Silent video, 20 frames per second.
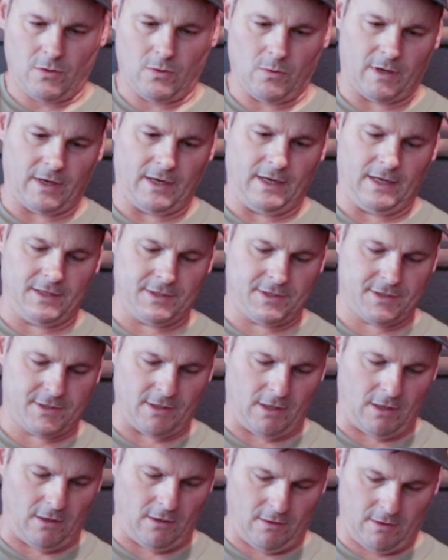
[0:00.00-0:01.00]
we're going to
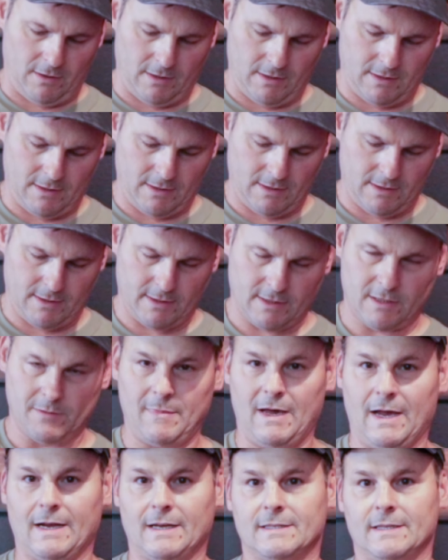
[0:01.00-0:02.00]
install the
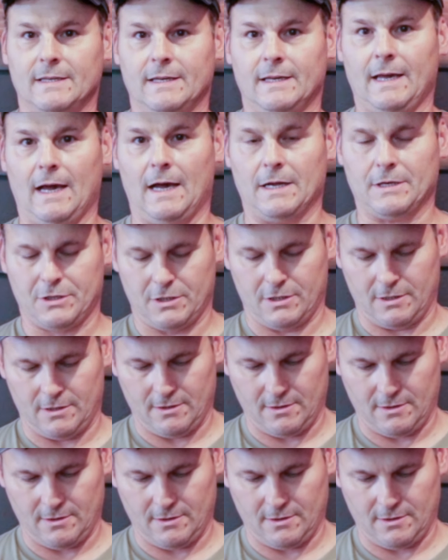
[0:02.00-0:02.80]
magazine catch,